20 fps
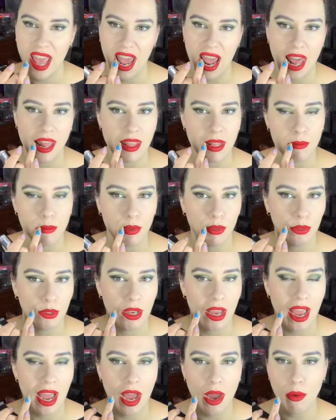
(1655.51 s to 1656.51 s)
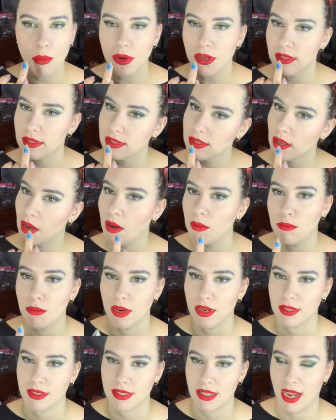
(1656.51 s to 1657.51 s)
and then pull it outwards on
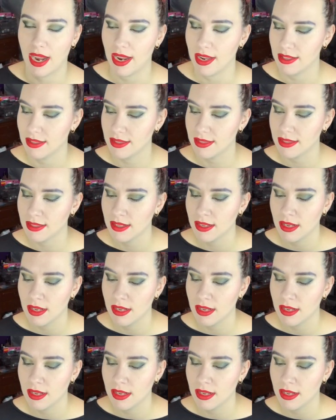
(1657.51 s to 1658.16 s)
both sides.